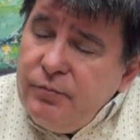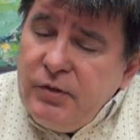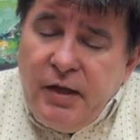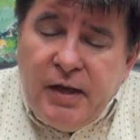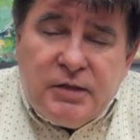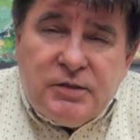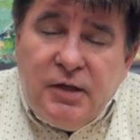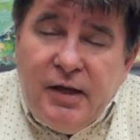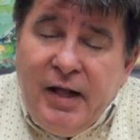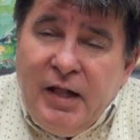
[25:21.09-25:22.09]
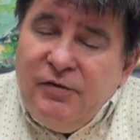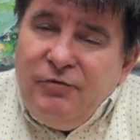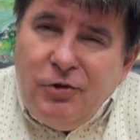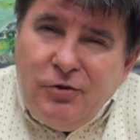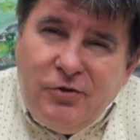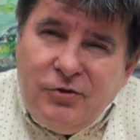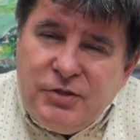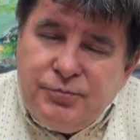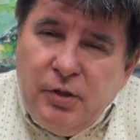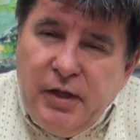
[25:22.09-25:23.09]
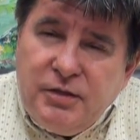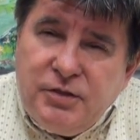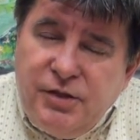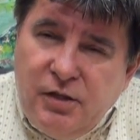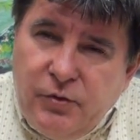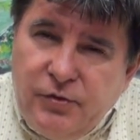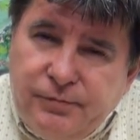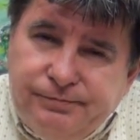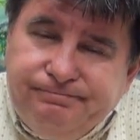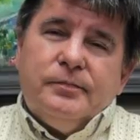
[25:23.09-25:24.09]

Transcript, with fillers: but he has a hell of a lot on his plate to deal with.